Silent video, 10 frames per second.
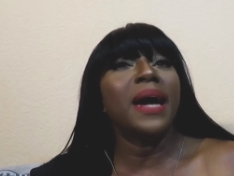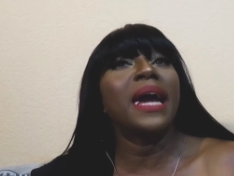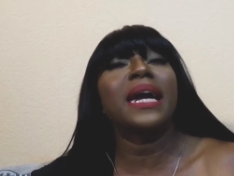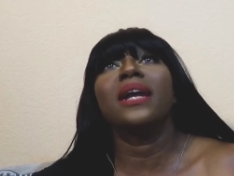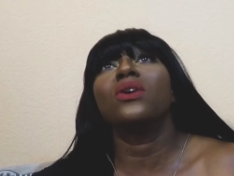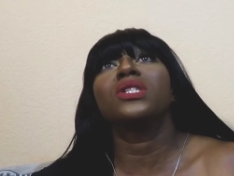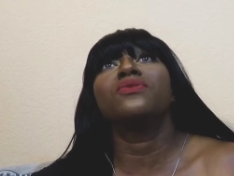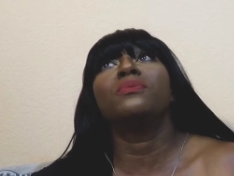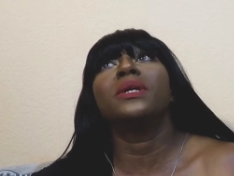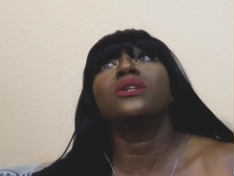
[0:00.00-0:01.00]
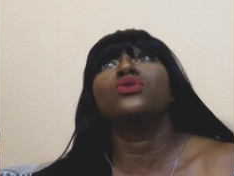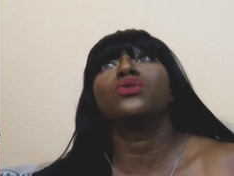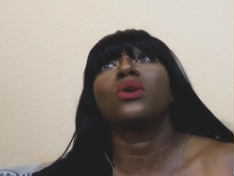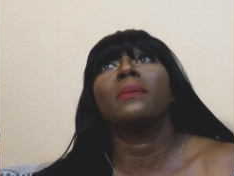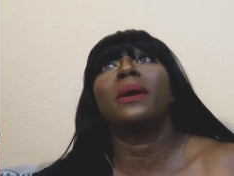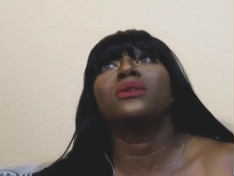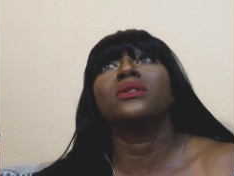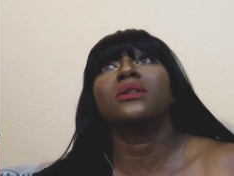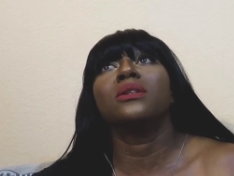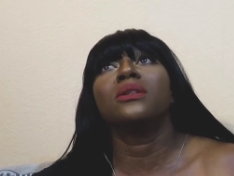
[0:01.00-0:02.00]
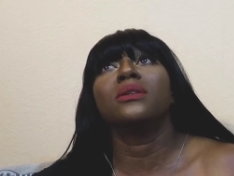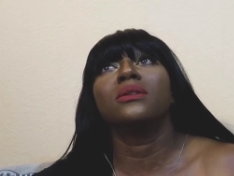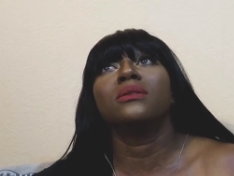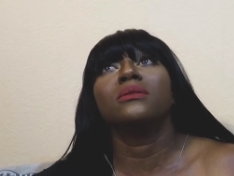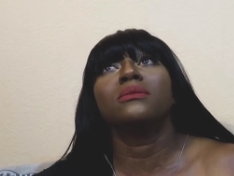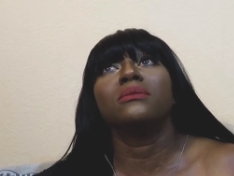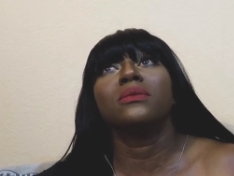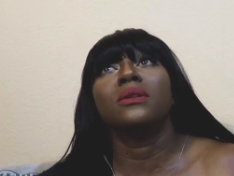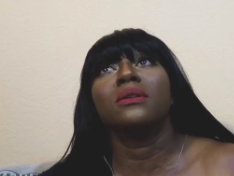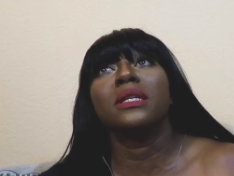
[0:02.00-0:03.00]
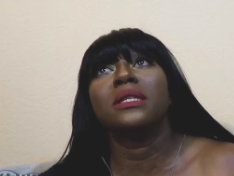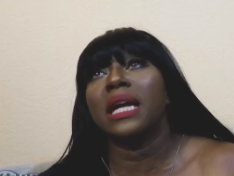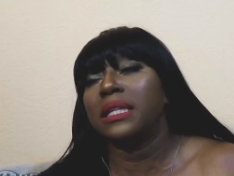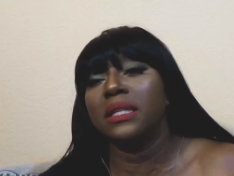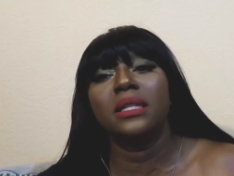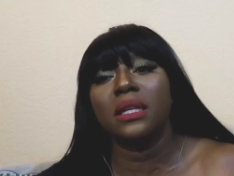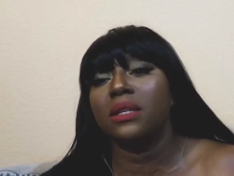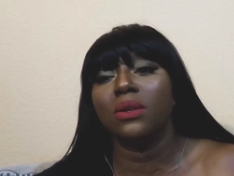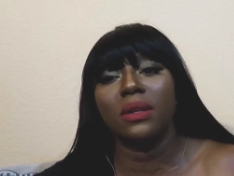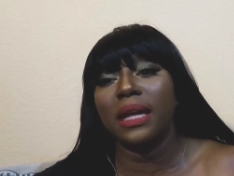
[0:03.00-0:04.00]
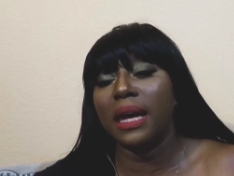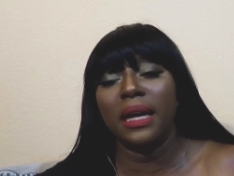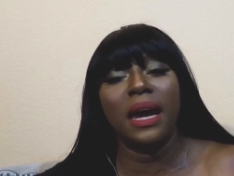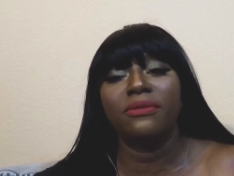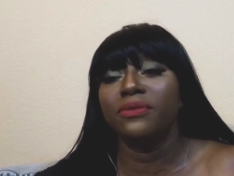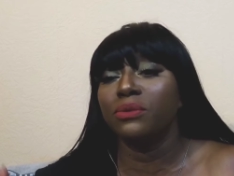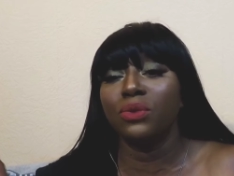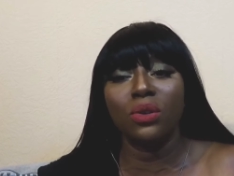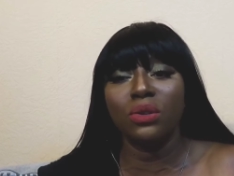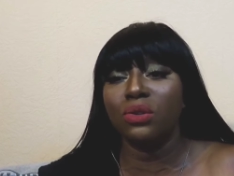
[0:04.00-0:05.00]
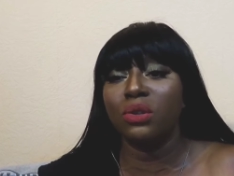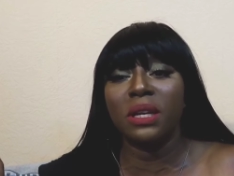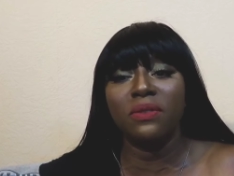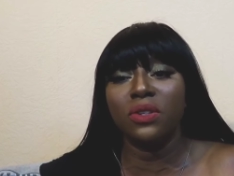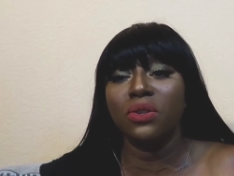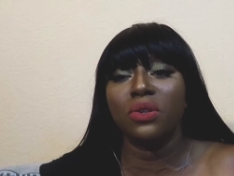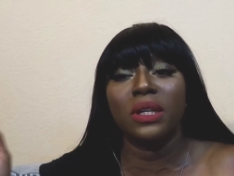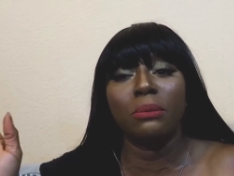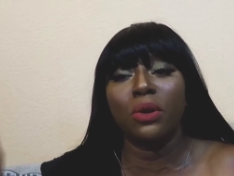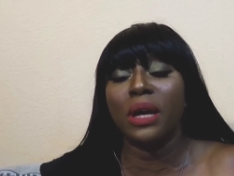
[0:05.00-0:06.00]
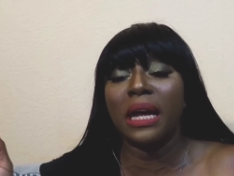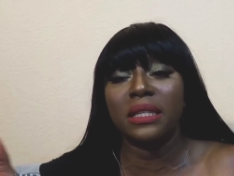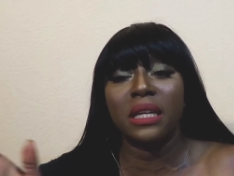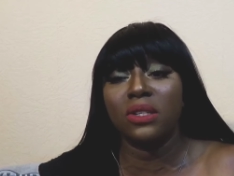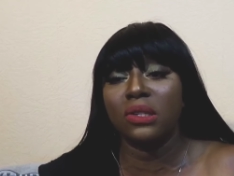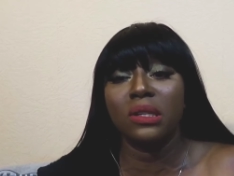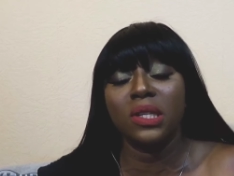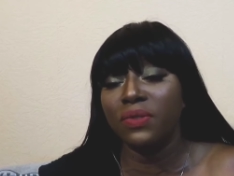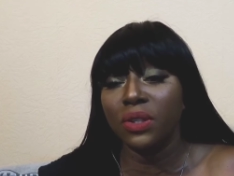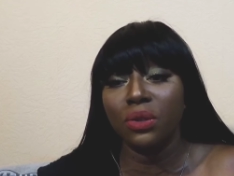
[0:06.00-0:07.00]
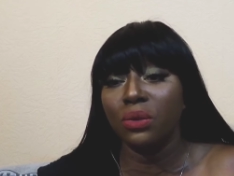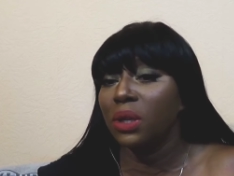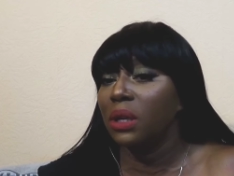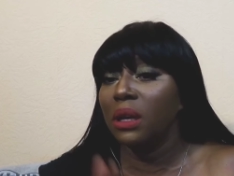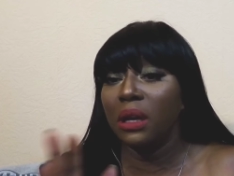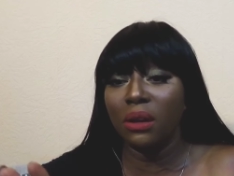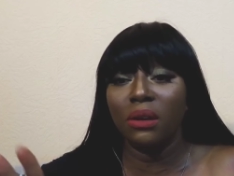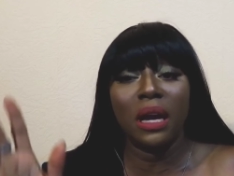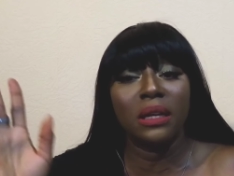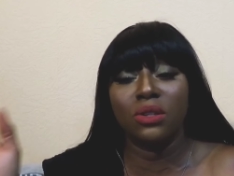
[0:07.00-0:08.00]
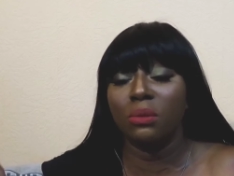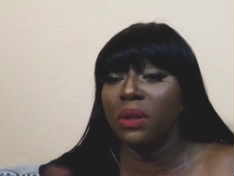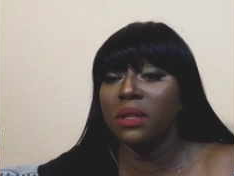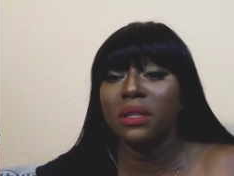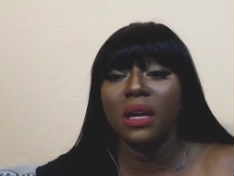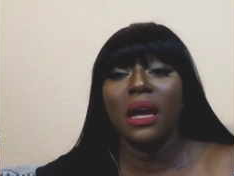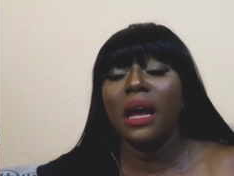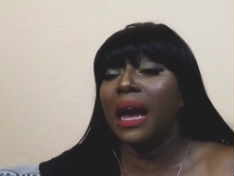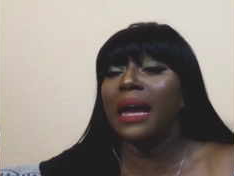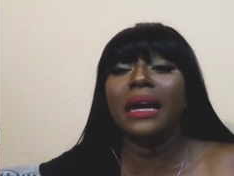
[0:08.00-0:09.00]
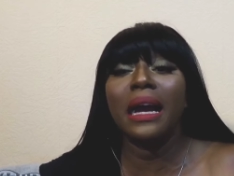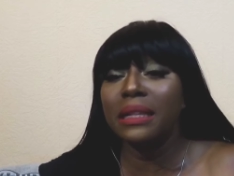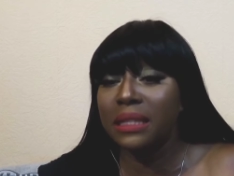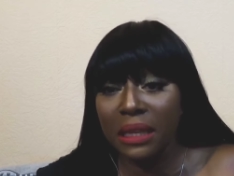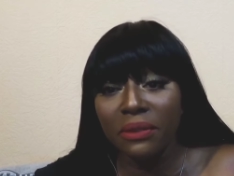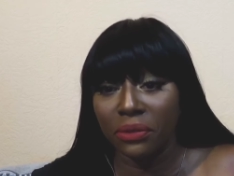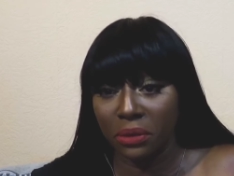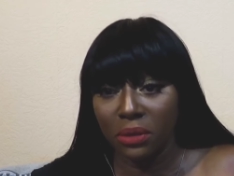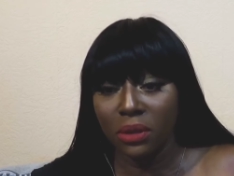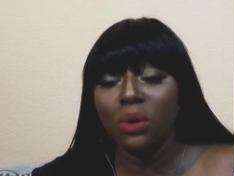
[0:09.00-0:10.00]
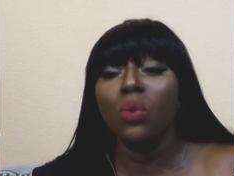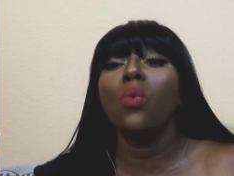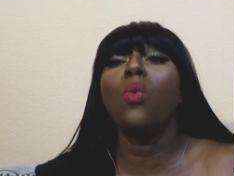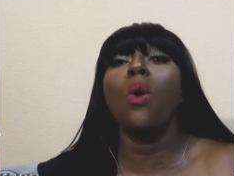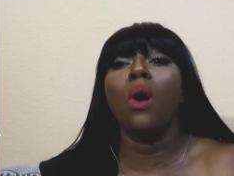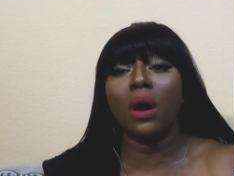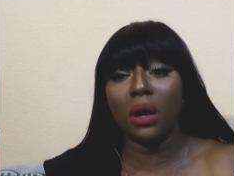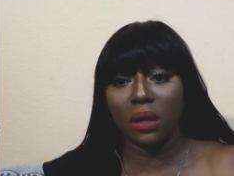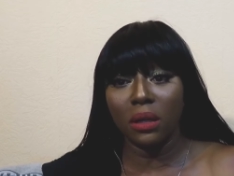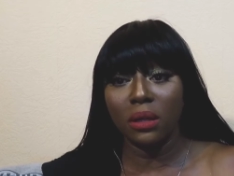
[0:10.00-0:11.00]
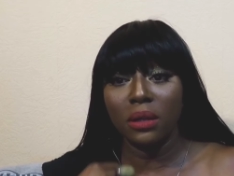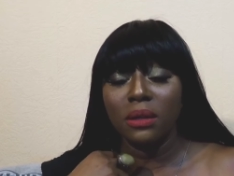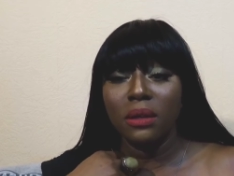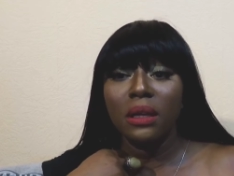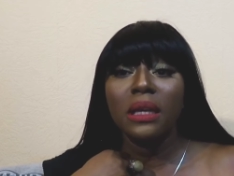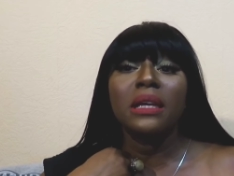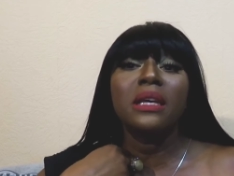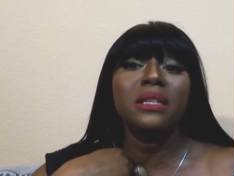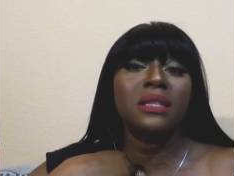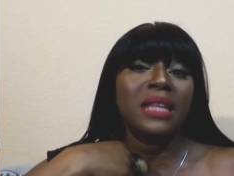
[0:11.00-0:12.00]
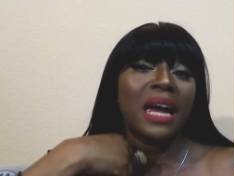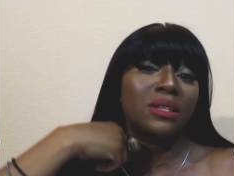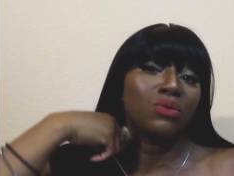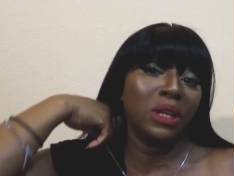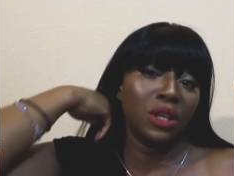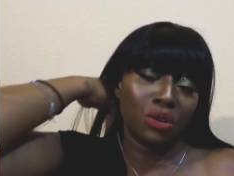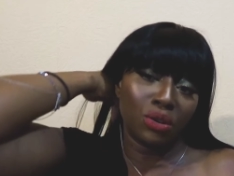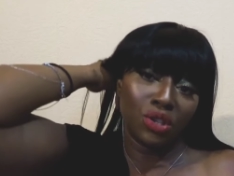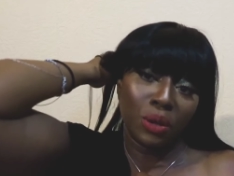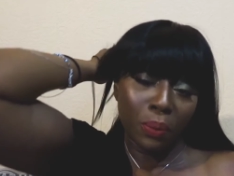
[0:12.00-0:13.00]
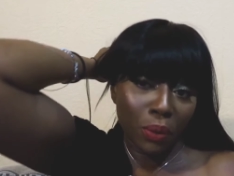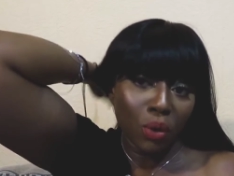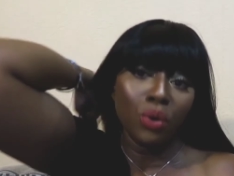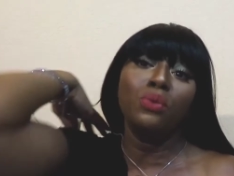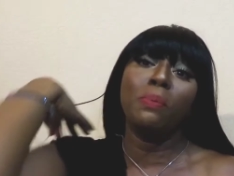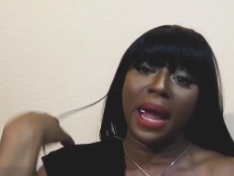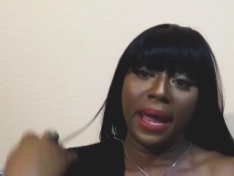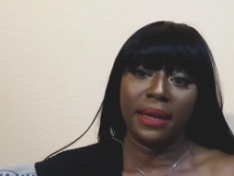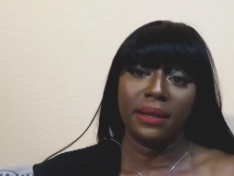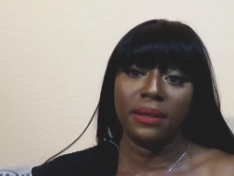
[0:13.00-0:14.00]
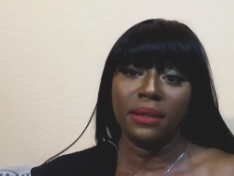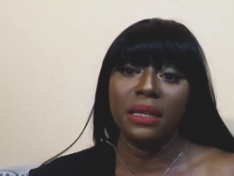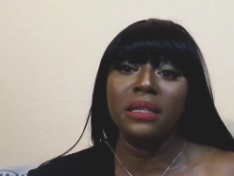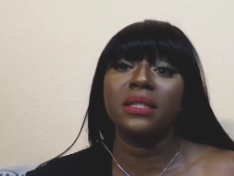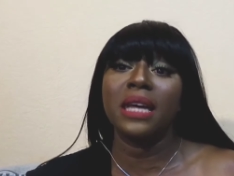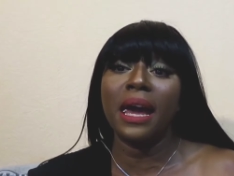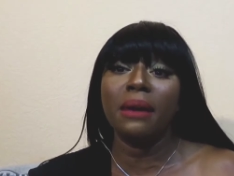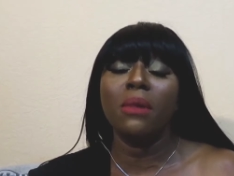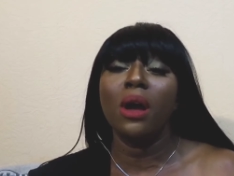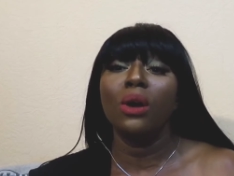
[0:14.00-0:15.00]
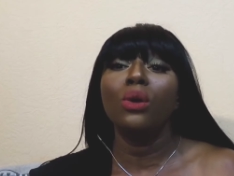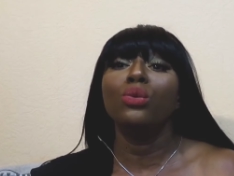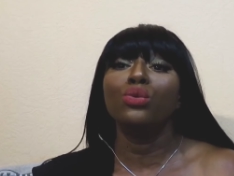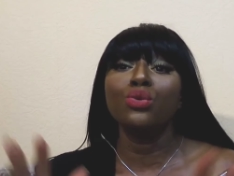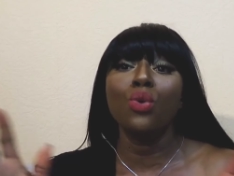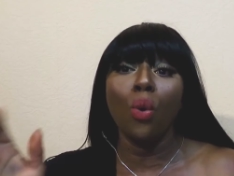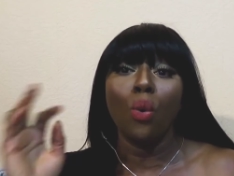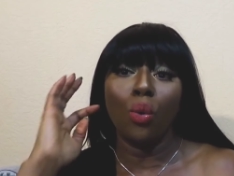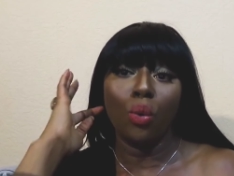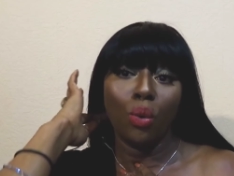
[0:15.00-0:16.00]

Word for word: I cannot even begin to talk about the statistics on that. I've done so many videos on that. I'm going to attach it in this video here and some others. I can't even. Walk. Kiss that relationship goodbye. It's time to go.